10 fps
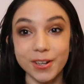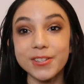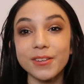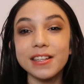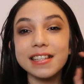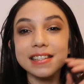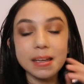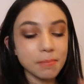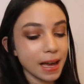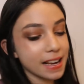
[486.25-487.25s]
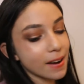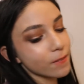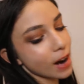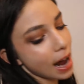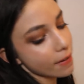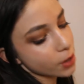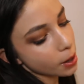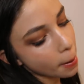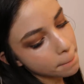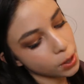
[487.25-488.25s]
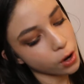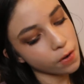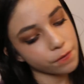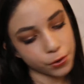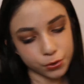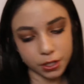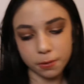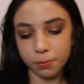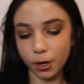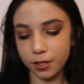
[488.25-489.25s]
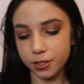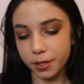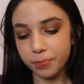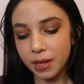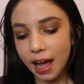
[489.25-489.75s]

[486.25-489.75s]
So this is the Makeup Forever Pro Fusion Bronzer.